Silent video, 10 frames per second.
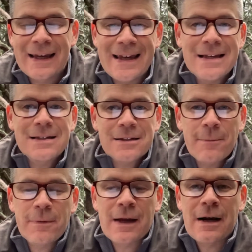is
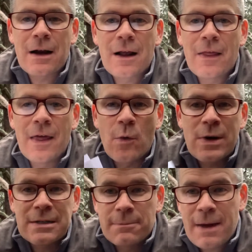something that
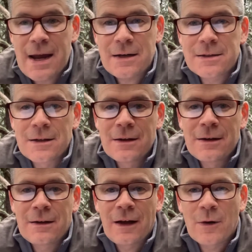we debate
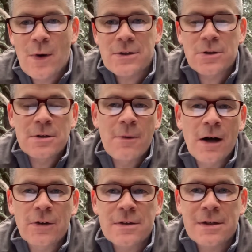in a Western
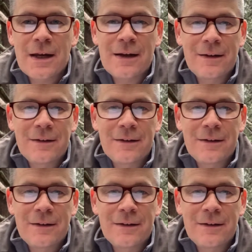democracy